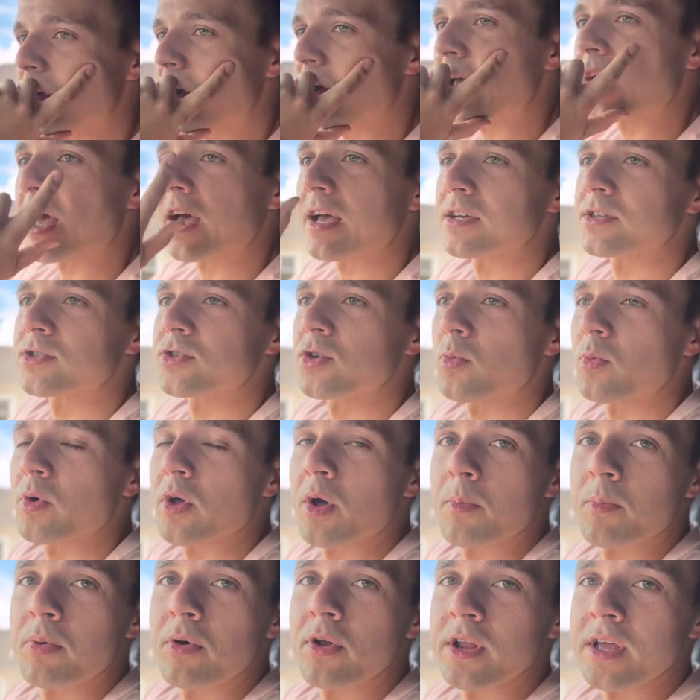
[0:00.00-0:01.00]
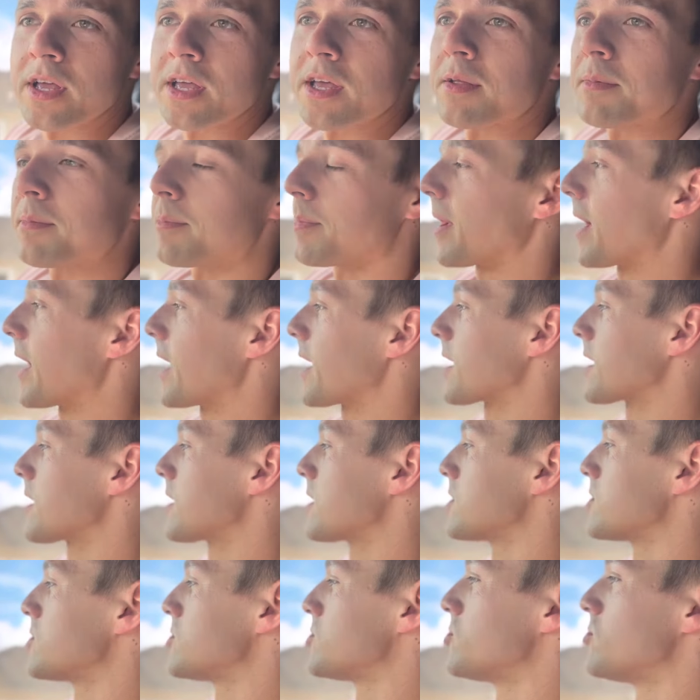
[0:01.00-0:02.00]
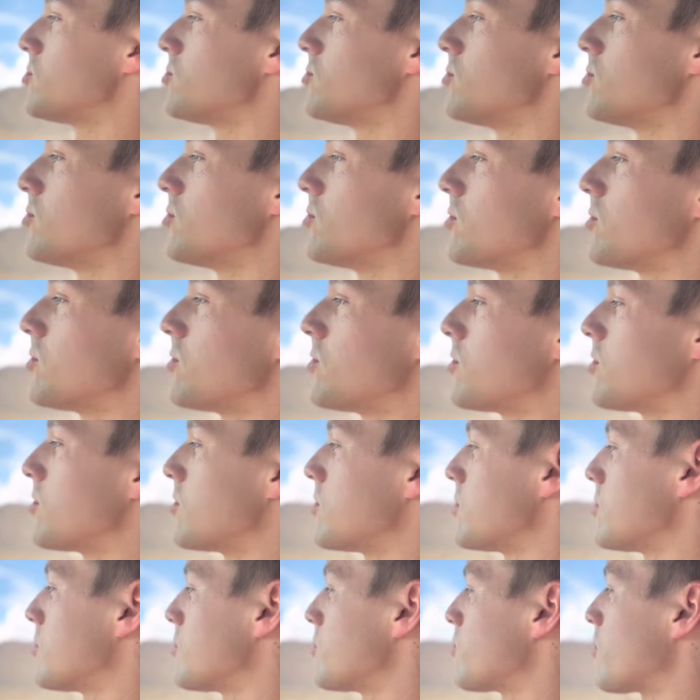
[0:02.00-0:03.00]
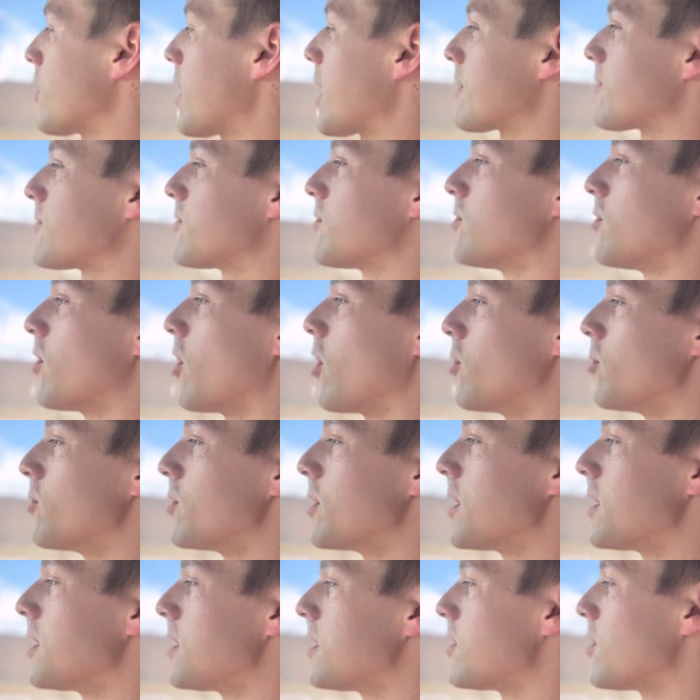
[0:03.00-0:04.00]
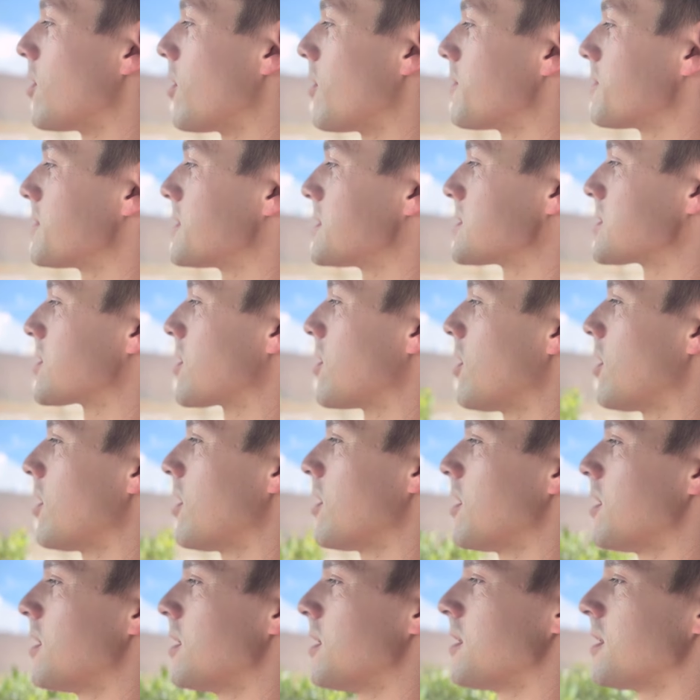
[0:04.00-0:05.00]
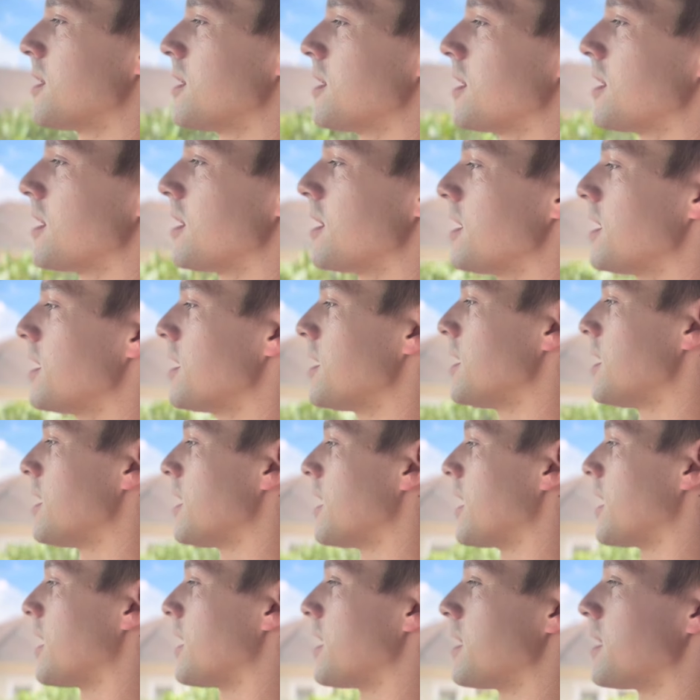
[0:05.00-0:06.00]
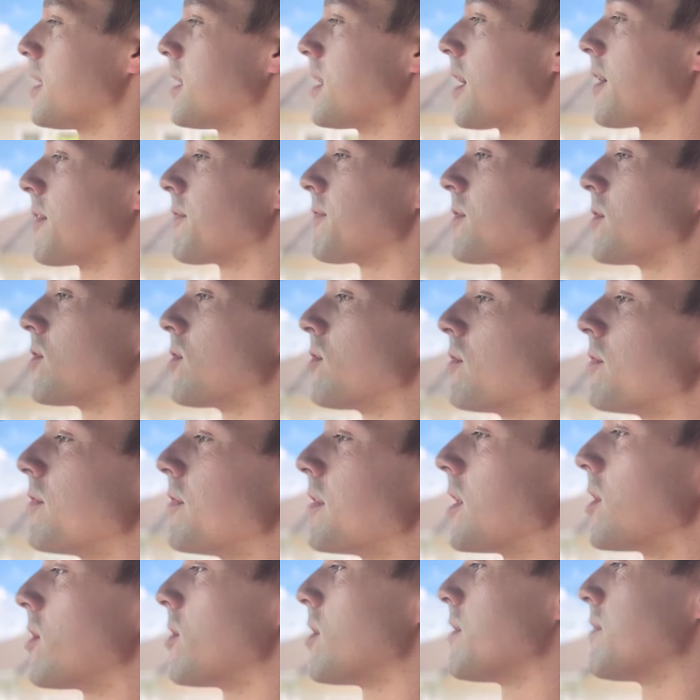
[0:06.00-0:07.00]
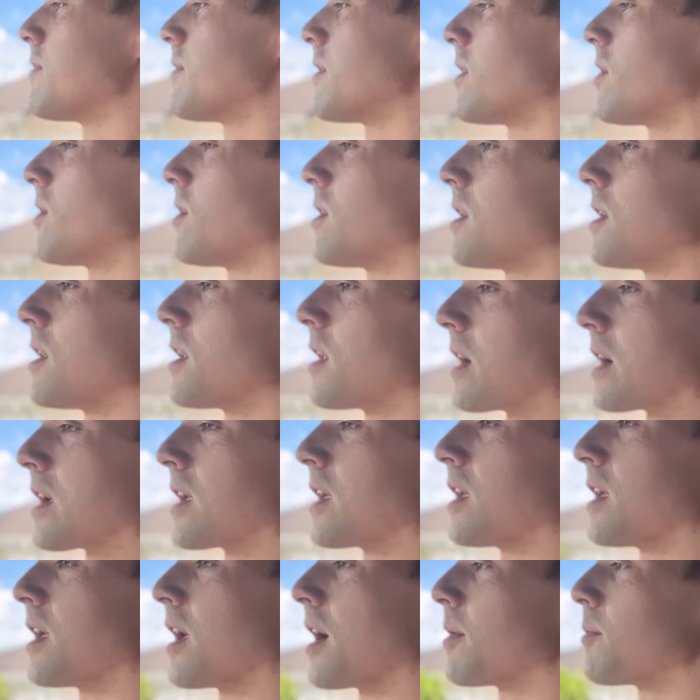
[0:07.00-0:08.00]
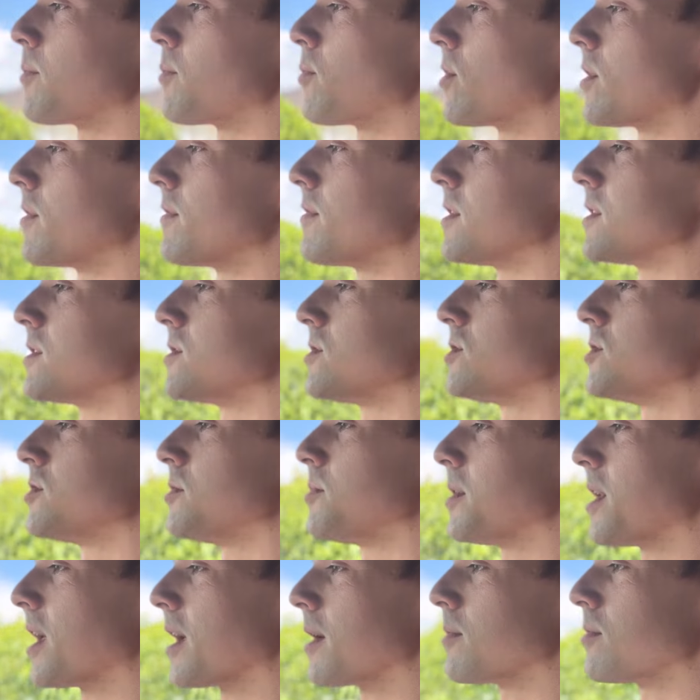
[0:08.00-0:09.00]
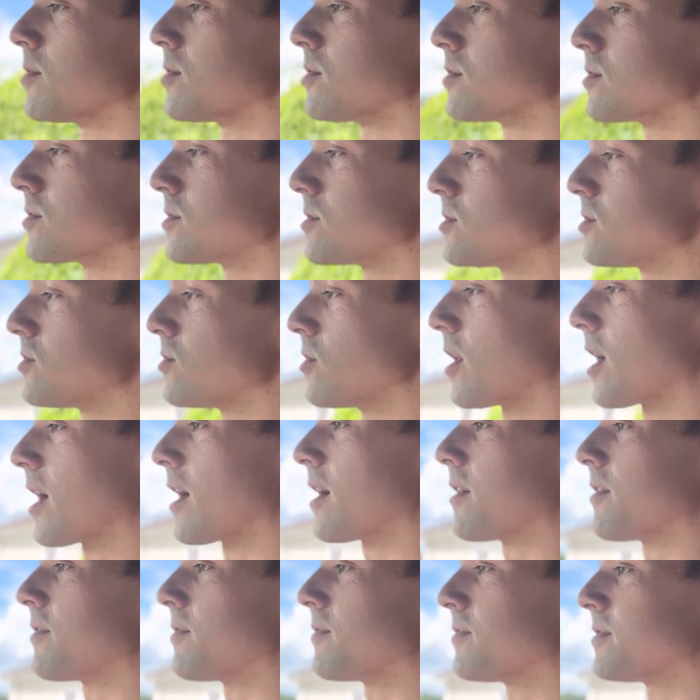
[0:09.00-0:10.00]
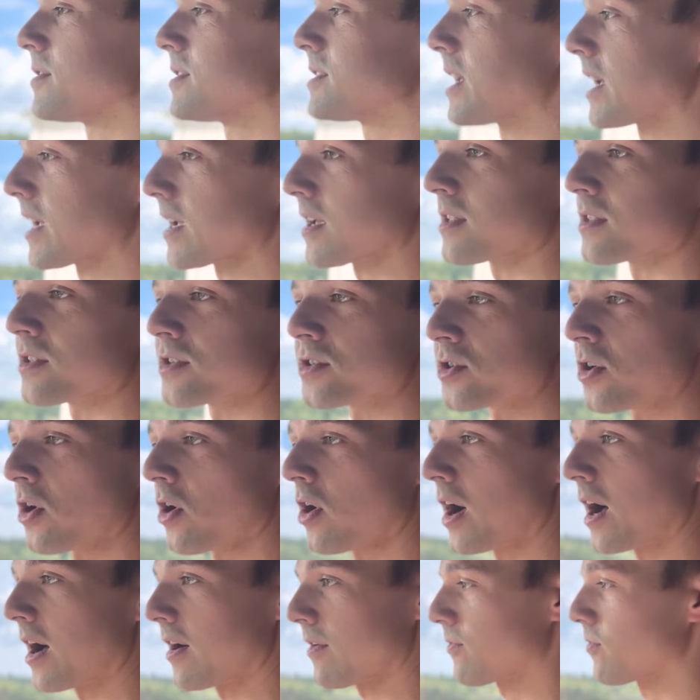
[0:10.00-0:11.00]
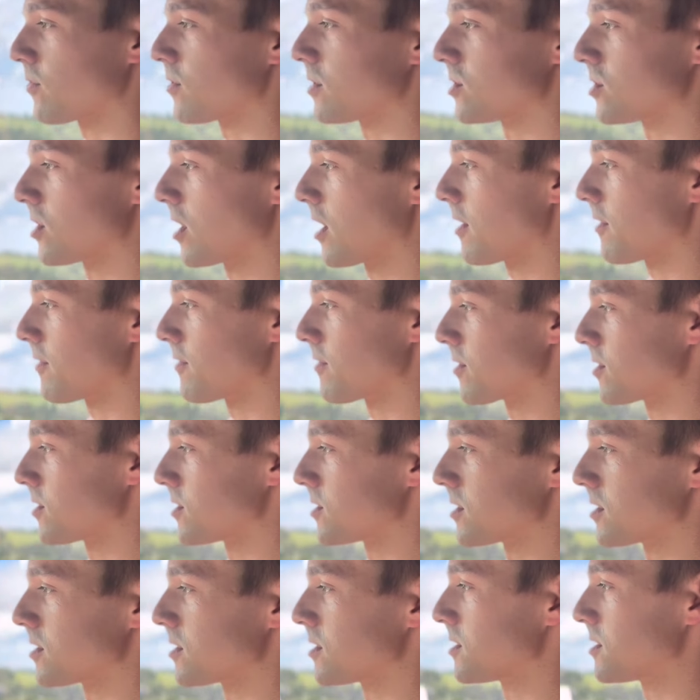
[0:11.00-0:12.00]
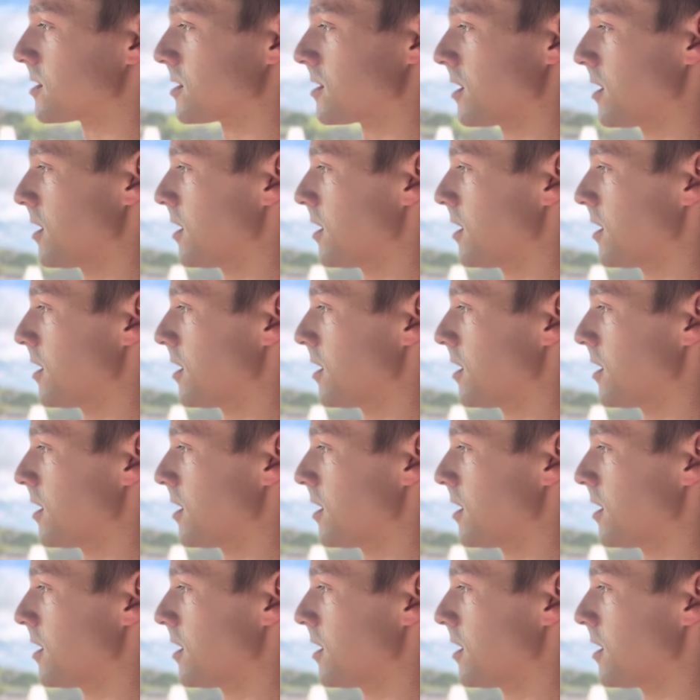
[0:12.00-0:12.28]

Okay, so we are pulling in back to the rightful owner of this car. And I feel very lucky and privileged to be able to have taken this car out for a drive, because it's